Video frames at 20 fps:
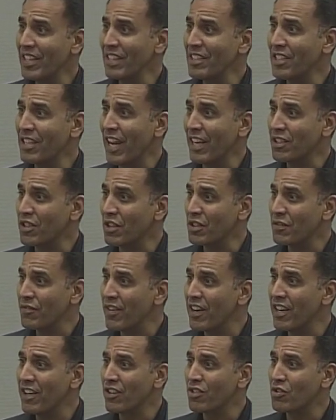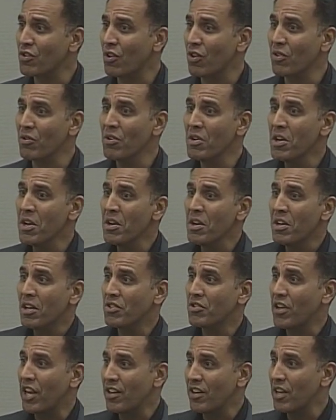at the international sphere. So
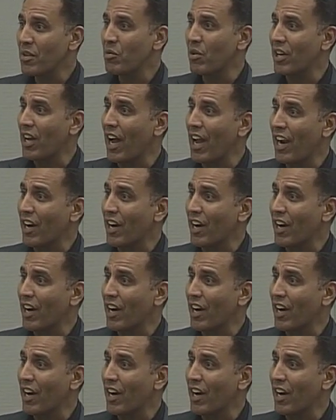generally